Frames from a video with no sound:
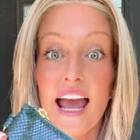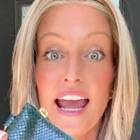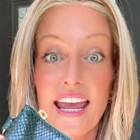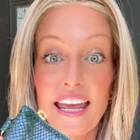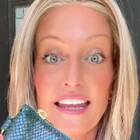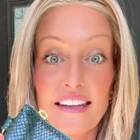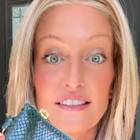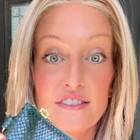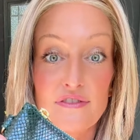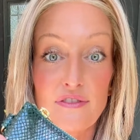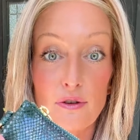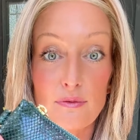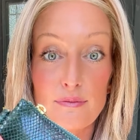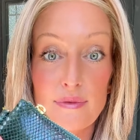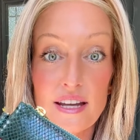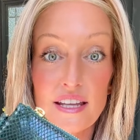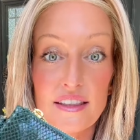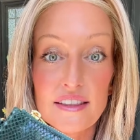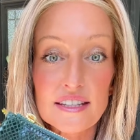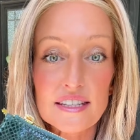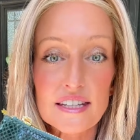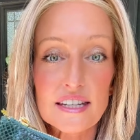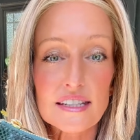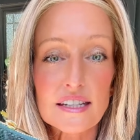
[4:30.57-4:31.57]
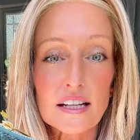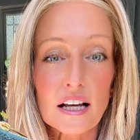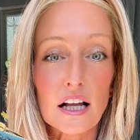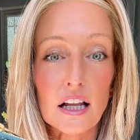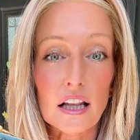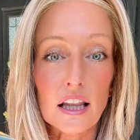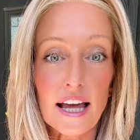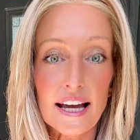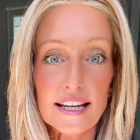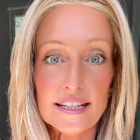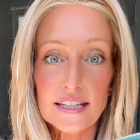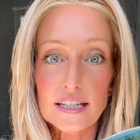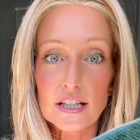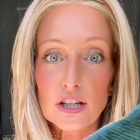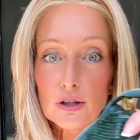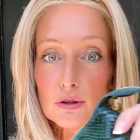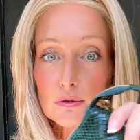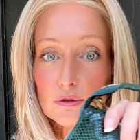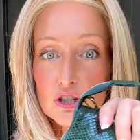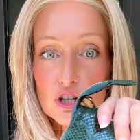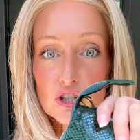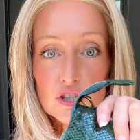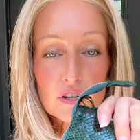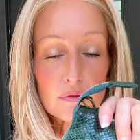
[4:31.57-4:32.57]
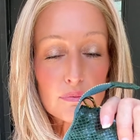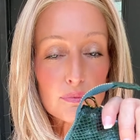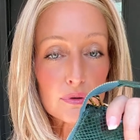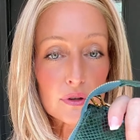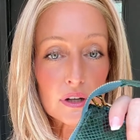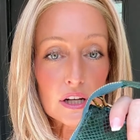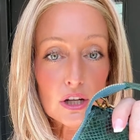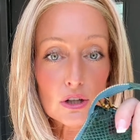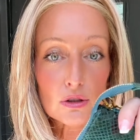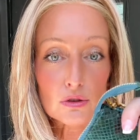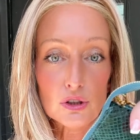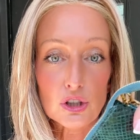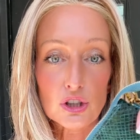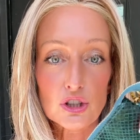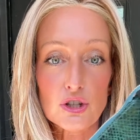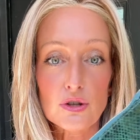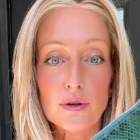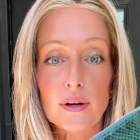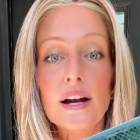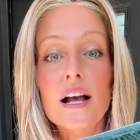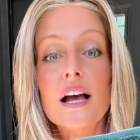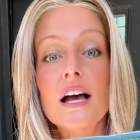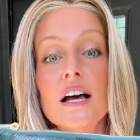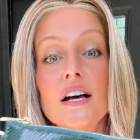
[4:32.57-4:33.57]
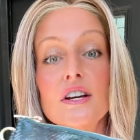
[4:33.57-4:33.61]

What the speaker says: And for me, this is a classier, just a prettier look to it.